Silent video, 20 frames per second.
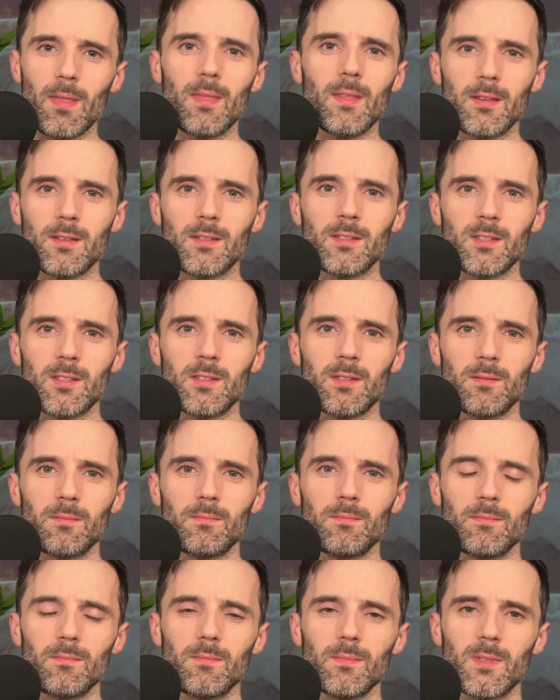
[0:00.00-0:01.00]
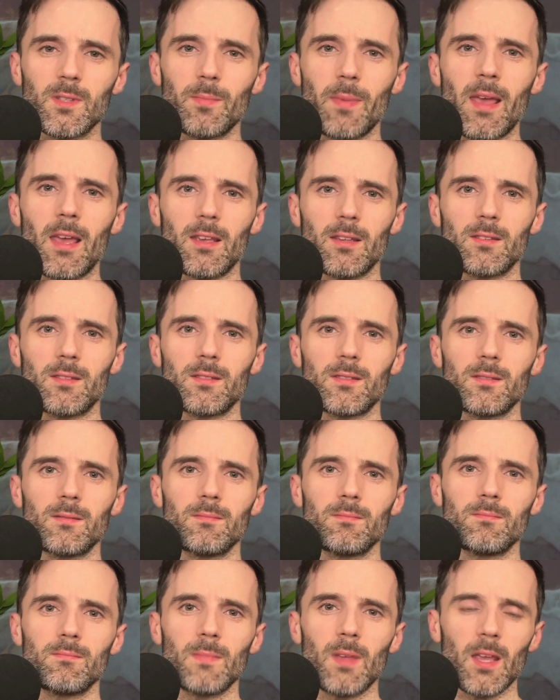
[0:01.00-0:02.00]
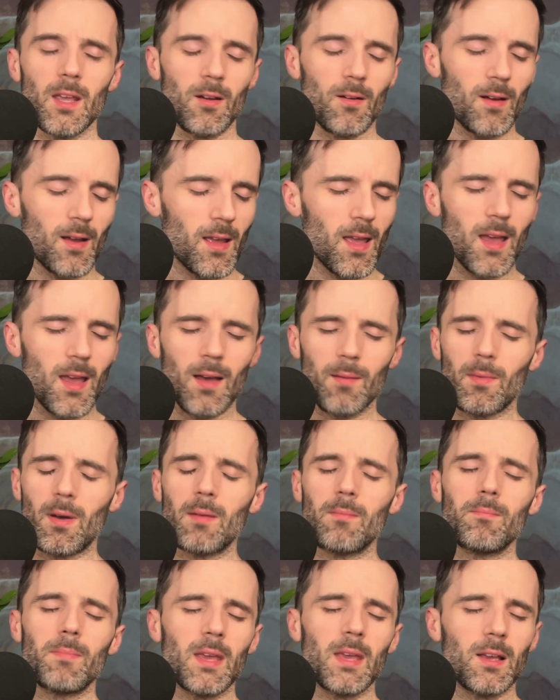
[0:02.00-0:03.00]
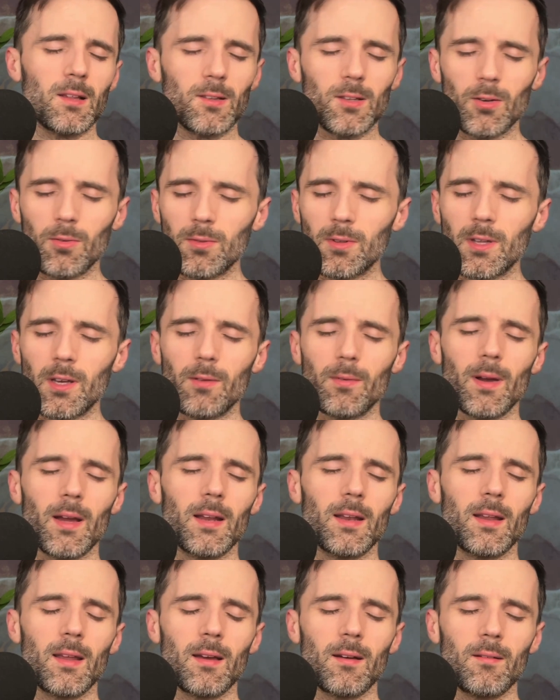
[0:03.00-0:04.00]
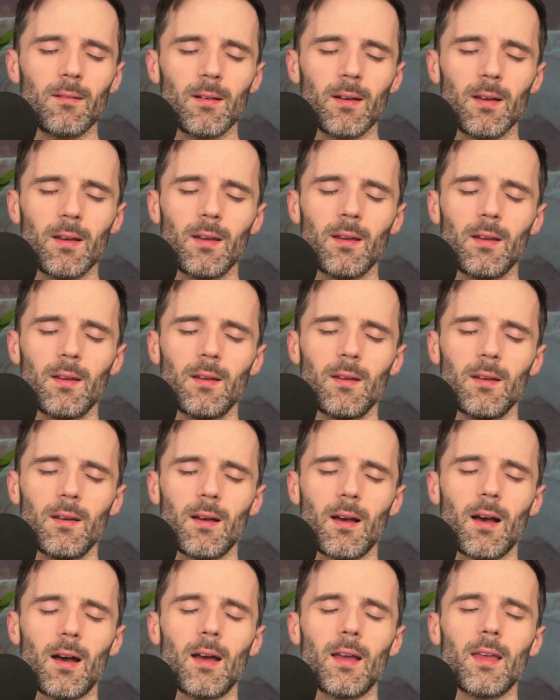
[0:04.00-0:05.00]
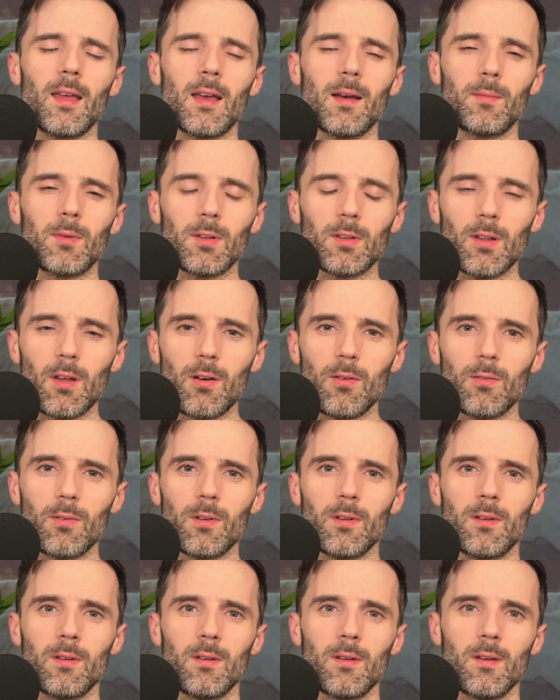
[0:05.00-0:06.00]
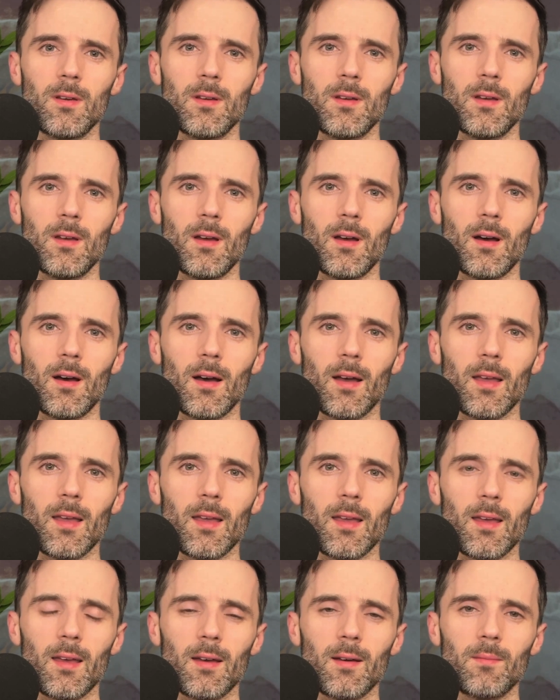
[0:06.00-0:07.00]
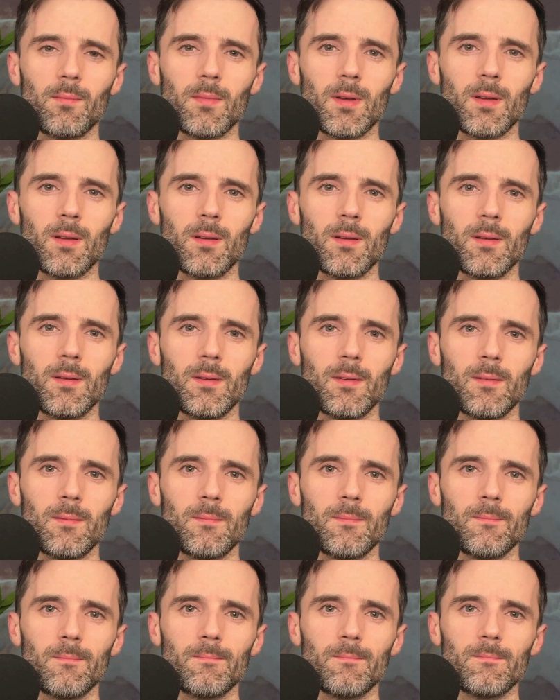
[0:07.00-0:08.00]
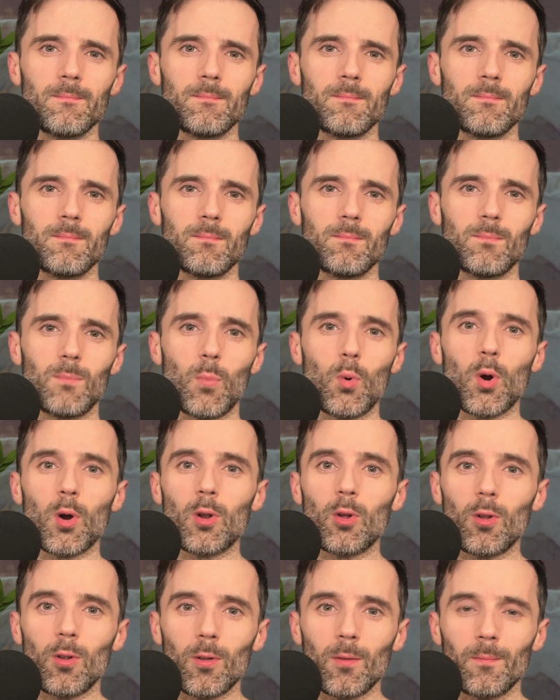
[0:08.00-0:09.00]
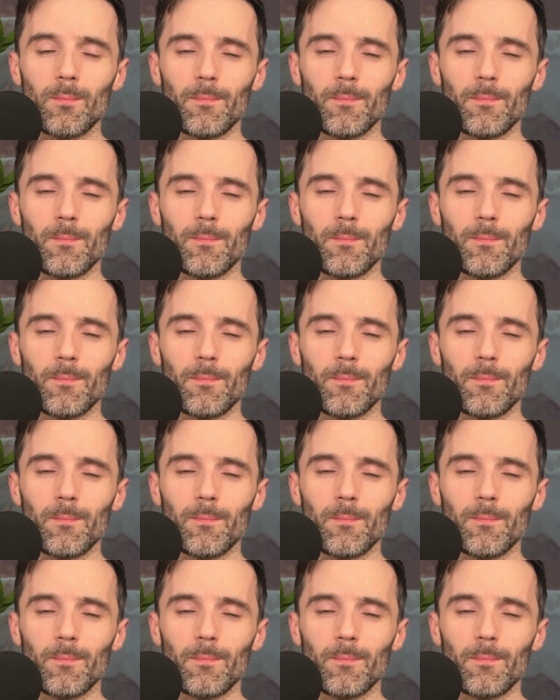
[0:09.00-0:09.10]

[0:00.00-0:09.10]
this space. Here I am. I'm being lonely right now. I am alone. I am mortal.